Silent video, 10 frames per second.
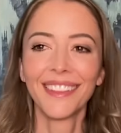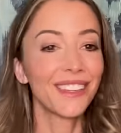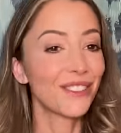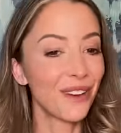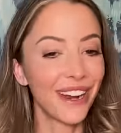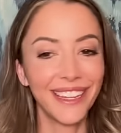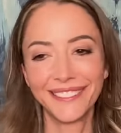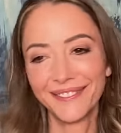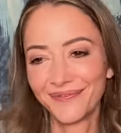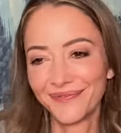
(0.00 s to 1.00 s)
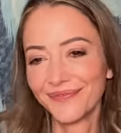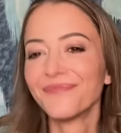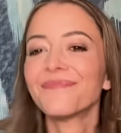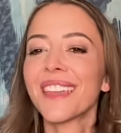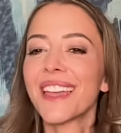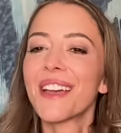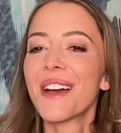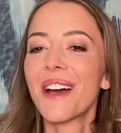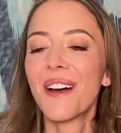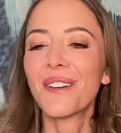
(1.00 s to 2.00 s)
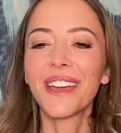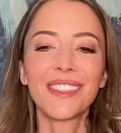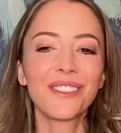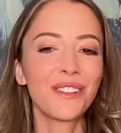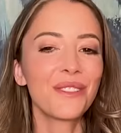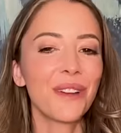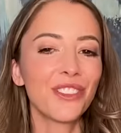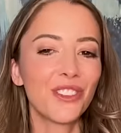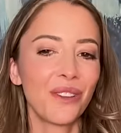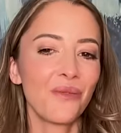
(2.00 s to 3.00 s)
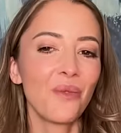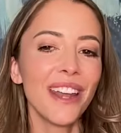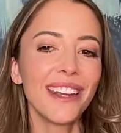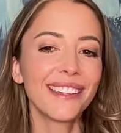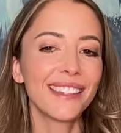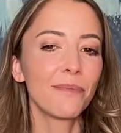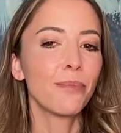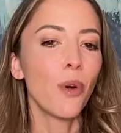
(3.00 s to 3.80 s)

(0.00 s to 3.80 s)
That's great. Okay, third question. What is the